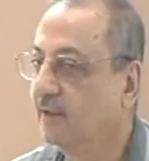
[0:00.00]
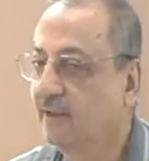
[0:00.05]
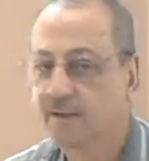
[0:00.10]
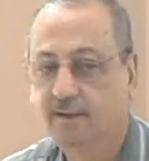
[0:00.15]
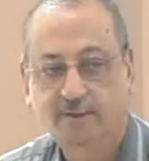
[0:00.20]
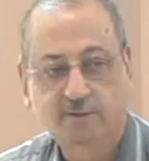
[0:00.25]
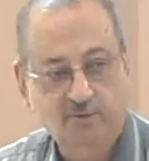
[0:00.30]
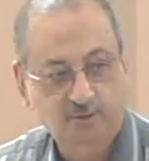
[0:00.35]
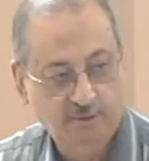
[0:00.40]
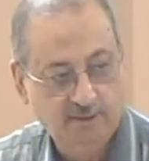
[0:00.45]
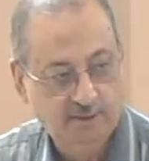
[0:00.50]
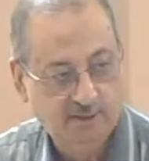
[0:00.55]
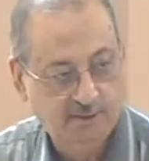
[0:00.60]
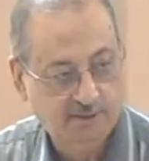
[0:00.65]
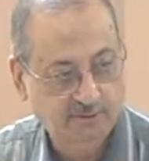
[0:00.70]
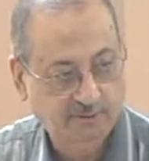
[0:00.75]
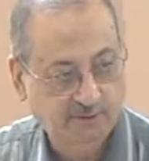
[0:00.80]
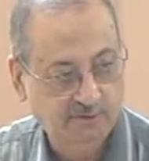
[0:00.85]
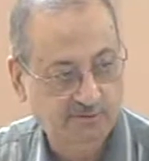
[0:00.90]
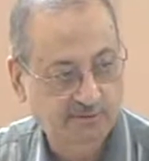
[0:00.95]
to the
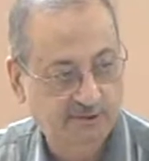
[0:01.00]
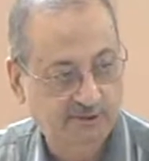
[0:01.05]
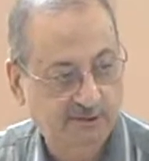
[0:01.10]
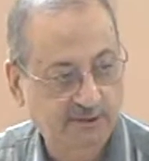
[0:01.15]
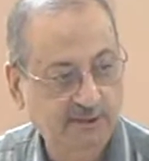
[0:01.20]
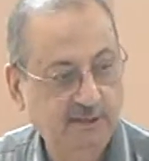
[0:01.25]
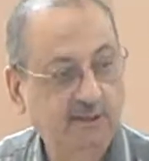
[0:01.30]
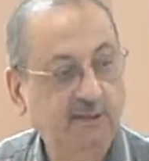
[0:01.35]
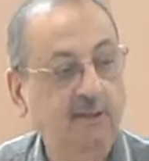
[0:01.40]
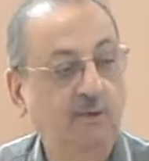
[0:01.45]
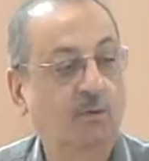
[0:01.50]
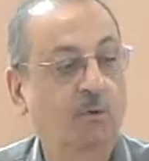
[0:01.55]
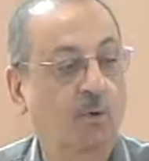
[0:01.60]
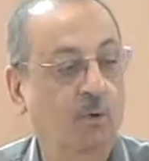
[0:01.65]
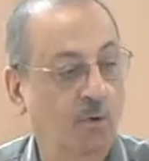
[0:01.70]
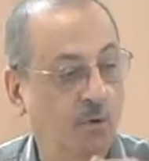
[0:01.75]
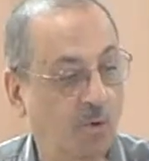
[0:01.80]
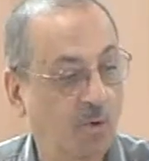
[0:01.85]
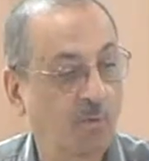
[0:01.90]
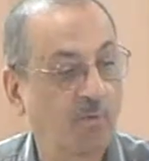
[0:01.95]
university, go
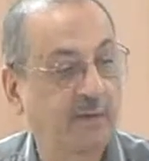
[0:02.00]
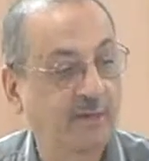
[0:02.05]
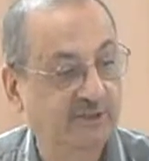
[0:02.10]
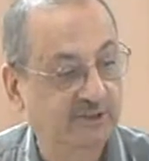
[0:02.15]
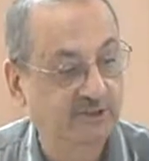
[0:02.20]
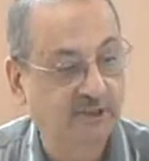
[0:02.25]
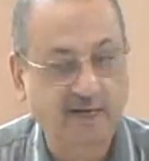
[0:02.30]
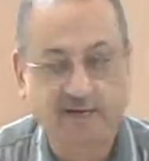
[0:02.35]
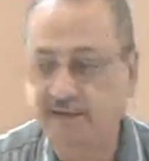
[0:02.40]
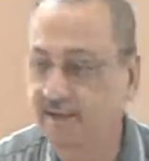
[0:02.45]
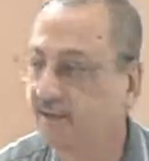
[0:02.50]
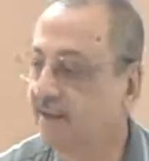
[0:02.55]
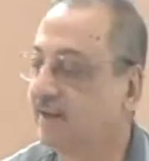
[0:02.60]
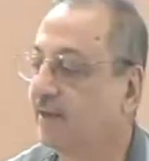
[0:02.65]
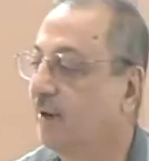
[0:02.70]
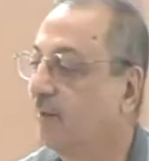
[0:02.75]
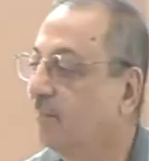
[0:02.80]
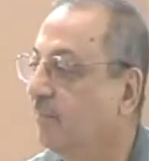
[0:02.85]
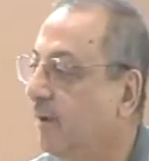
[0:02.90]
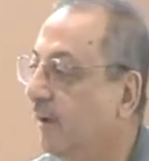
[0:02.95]
home and study,
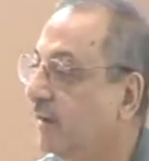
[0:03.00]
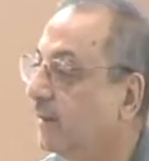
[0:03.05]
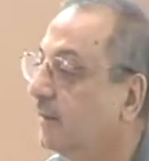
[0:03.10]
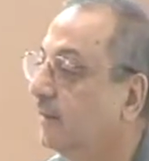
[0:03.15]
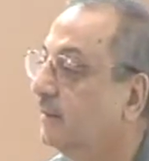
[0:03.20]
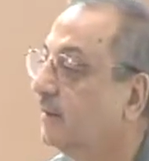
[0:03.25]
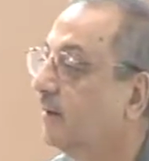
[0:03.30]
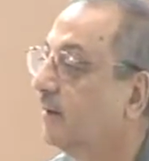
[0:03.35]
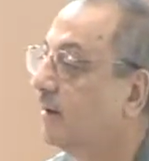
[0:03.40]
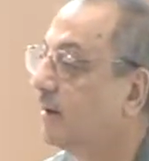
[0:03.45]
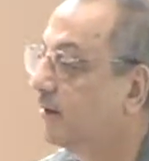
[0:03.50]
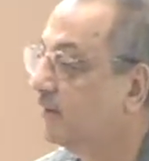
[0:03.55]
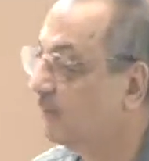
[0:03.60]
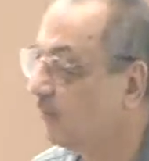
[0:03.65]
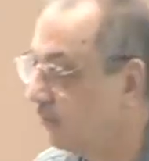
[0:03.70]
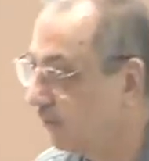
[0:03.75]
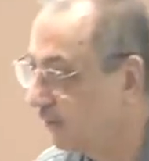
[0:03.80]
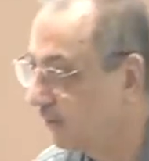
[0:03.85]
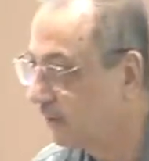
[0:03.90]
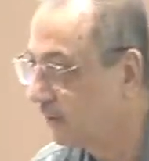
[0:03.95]
come back and learn
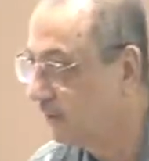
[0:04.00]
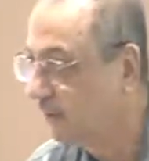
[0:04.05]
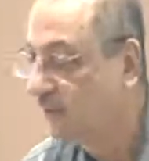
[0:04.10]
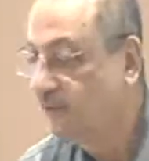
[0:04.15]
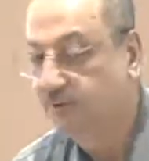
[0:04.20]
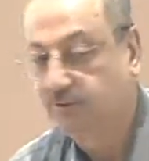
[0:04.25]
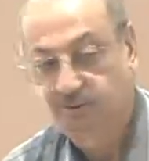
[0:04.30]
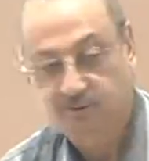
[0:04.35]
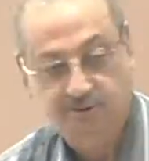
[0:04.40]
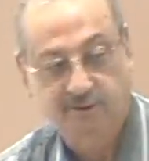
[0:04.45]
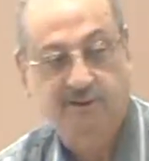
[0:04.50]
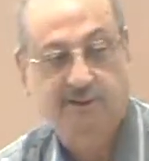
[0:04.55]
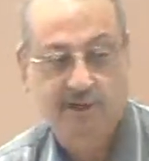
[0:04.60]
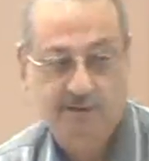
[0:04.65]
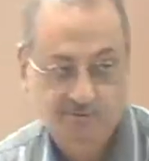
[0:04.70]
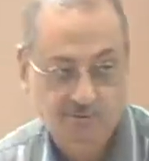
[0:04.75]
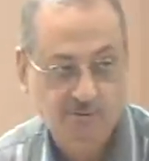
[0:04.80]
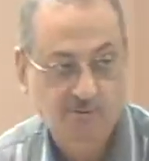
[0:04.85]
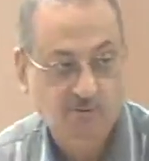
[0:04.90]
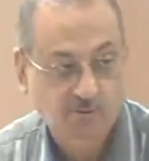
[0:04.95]
more. So
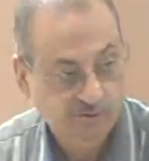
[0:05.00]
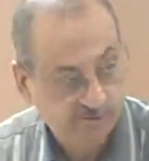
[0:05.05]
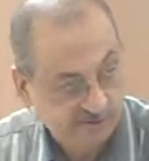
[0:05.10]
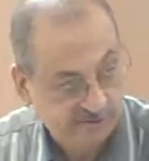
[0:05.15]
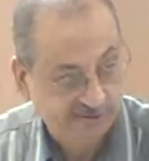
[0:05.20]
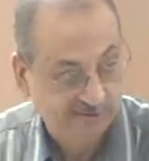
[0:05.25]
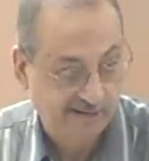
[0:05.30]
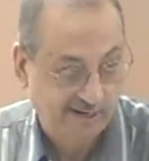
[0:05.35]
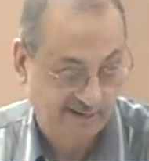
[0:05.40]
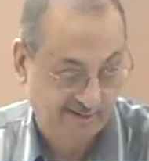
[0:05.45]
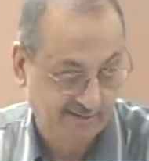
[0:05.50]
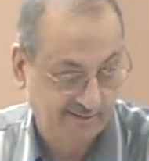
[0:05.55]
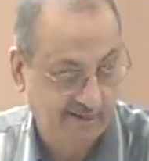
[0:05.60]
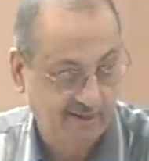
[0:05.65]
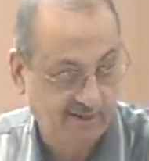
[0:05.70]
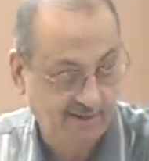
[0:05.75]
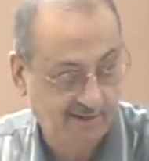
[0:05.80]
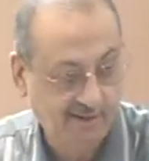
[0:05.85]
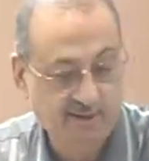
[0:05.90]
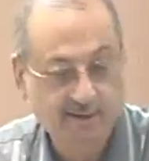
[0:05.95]
our course is like
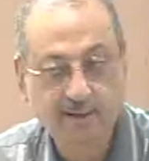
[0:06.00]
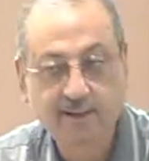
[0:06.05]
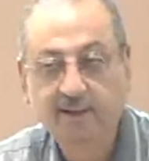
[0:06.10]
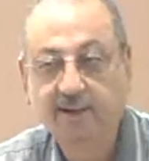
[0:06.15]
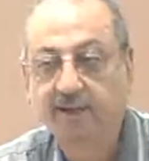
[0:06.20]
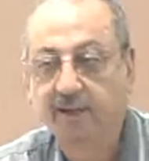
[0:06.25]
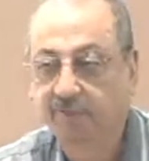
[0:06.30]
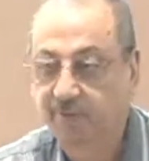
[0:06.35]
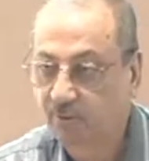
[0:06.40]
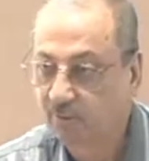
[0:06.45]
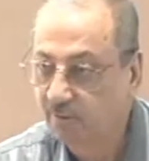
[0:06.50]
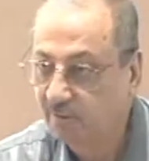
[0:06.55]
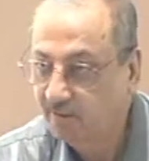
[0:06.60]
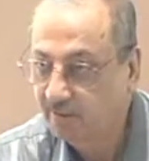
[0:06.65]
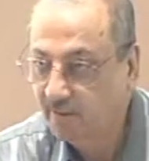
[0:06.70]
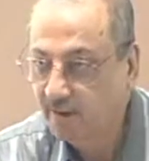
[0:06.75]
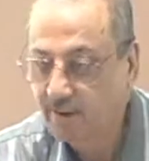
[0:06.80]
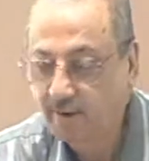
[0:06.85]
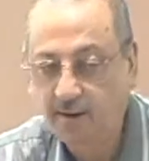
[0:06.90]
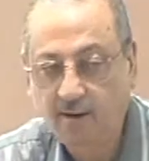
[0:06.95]
that. If you will
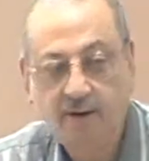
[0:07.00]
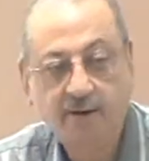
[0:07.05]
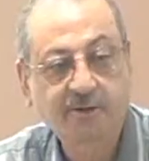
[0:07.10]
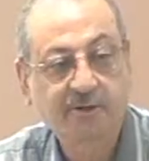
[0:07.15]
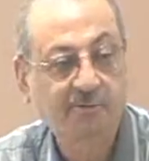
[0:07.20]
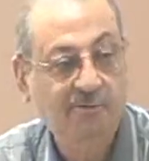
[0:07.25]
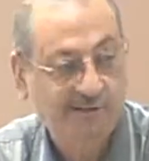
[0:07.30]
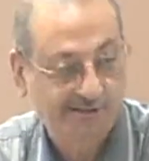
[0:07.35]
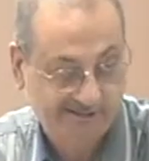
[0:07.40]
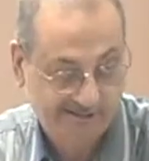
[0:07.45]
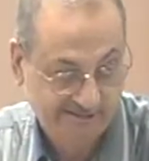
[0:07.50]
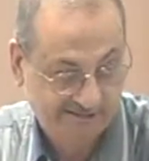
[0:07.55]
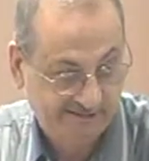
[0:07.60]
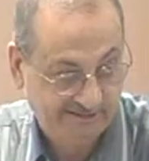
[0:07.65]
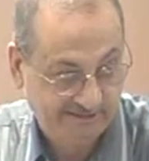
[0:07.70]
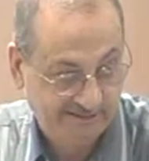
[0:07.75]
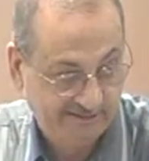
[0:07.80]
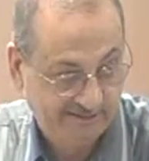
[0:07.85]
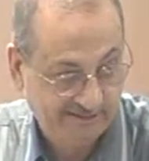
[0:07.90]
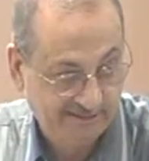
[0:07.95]
work hard, you will
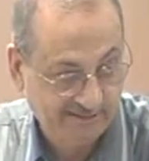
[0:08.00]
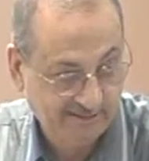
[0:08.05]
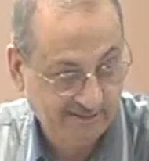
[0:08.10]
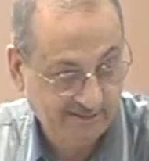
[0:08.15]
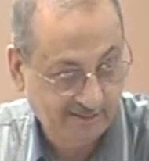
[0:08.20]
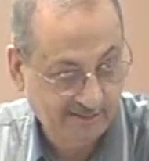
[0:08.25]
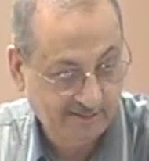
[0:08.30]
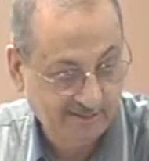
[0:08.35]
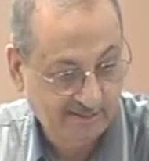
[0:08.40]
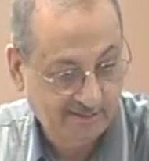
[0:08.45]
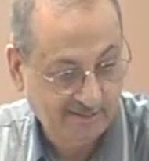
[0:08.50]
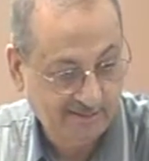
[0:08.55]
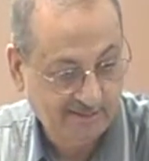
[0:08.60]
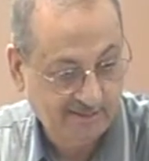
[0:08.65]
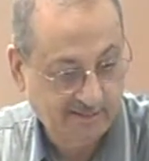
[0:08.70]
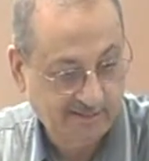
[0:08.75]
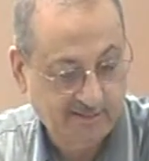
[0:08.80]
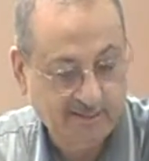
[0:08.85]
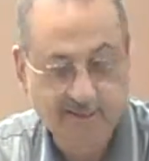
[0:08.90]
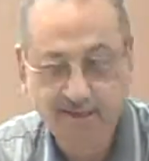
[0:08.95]
succeed.
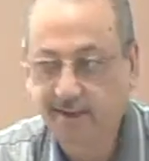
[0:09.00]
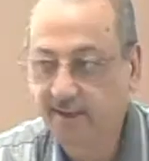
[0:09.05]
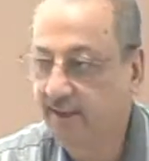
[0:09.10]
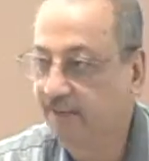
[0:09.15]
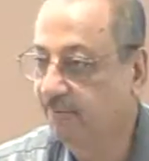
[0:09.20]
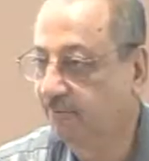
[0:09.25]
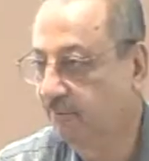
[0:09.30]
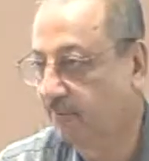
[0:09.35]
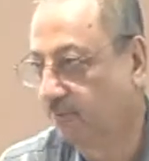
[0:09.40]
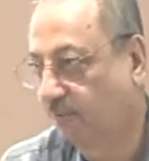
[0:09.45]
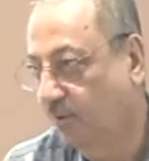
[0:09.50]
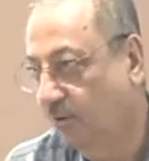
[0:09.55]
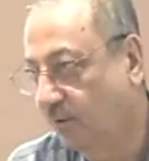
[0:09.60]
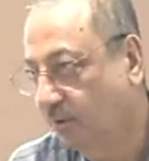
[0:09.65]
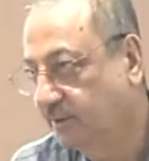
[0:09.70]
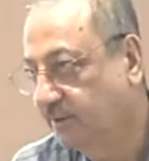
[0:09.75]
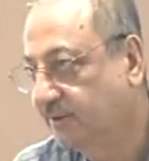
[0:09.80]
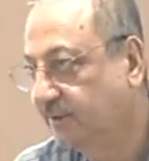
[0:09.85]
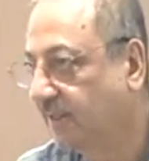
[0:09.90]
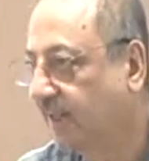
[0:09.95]
If you
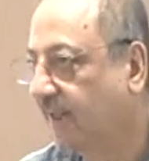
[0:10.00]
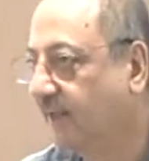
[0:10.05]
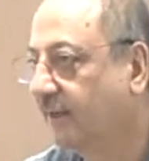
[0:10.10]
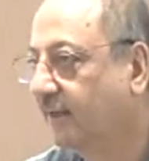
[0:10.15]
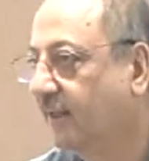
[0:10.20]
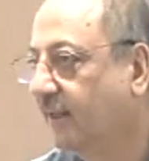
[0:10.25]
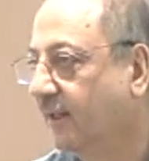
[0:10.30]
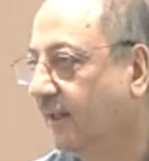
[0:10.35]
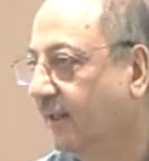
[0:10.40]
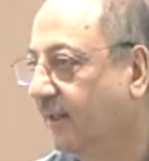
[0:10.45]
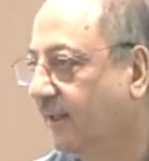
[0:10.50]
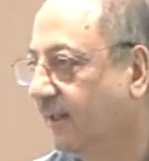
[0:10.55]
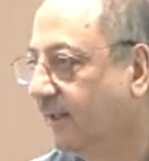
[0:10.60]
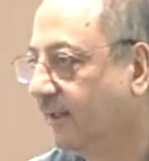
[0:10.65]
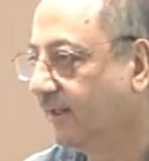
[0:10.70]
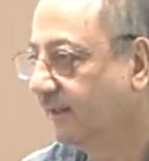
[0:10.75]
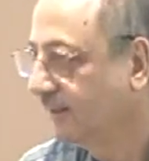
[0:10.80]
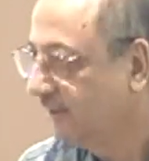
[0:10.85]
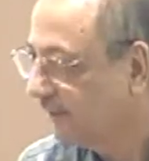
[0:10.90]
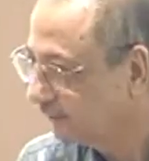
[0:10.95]
won't, then
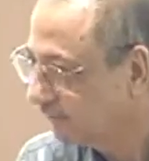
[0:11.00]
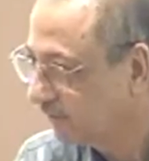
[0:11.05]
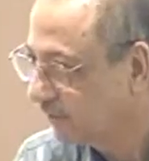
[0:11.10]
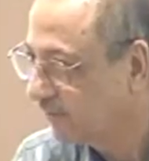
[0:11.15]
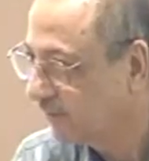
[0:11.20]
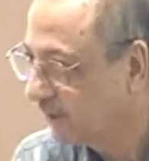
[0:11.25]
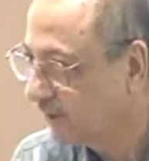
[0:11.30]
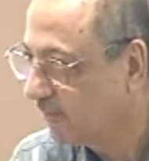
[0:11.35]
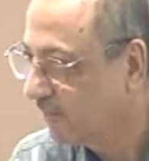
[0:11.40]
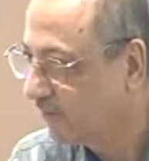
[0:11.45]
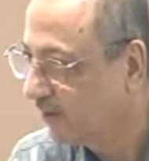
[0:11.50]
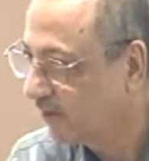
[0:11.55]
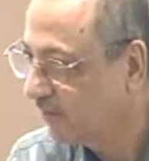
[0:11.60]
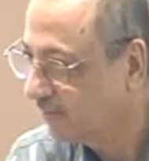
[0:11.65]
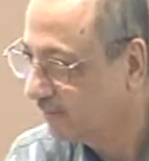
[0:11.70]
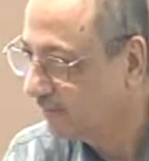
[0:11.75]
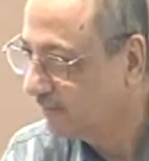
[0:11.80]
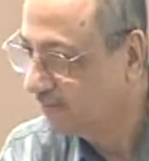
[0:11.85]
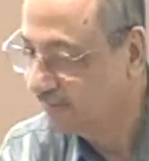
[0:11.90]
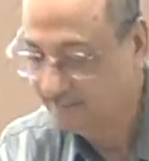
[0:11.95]
it will be a problem.
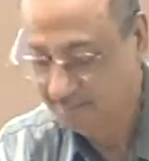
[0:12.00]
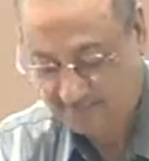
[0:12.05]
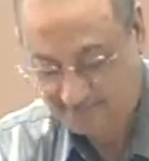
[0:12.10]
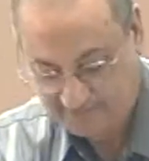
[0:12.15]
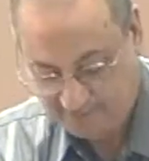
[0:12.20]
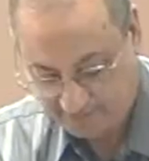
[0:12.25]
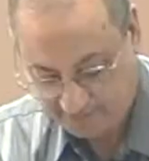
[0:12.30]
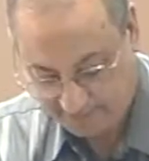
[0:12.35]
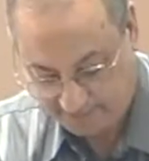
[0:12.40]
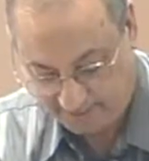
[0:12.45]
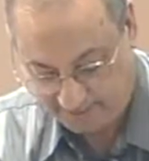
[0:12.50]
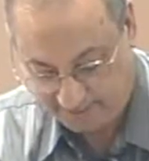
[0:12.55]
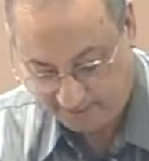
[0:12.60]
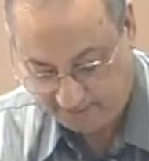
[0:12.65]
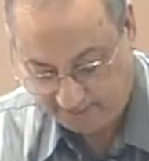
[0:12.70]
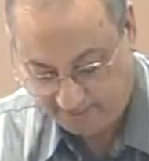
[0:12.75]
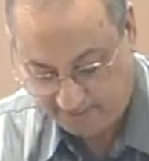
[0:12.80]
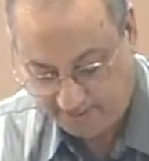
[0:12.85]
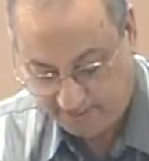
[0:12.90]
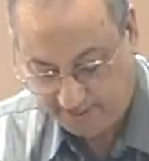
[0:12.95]
Okay.
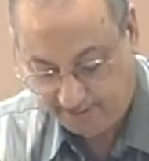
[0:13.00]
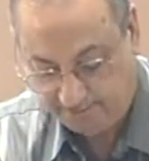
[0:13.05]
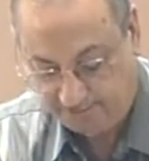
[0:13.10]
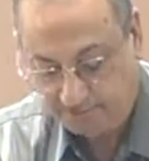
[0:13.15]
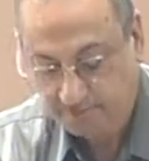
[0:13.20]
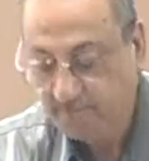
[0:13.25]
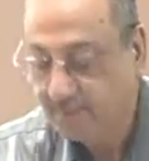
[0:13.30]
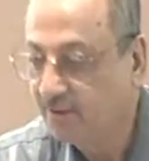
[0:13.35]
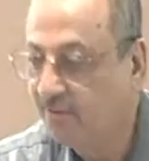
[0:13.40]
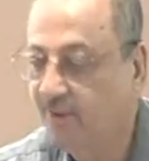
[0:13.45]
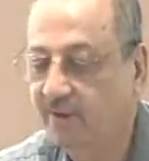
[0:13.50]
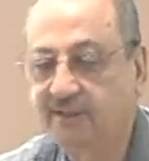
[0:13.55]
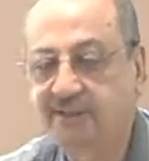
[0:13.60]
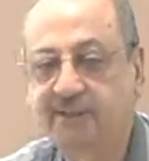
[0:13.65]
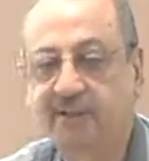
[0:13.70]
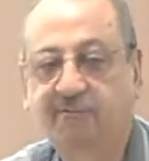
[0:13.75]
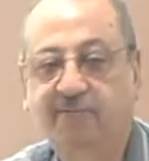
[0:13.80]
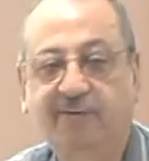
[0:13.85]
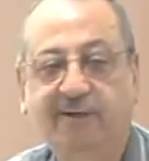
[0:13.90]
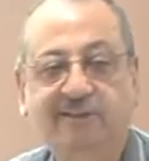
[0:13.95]
What is the
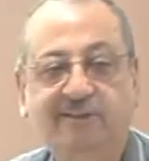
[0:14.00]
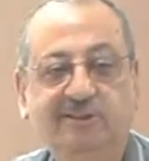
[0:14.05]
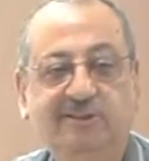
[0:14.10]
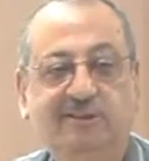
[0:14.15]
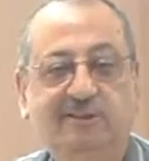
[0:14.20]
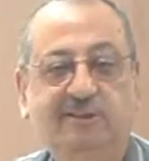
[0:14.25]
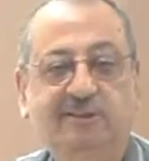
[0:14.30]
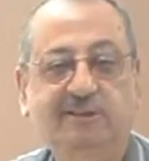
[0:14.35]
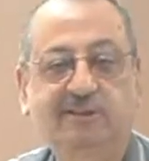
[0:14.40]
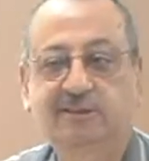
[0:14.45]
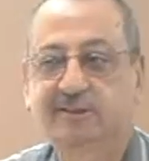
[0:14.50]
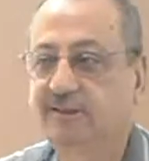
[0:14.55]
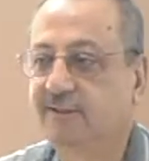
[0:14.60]
first?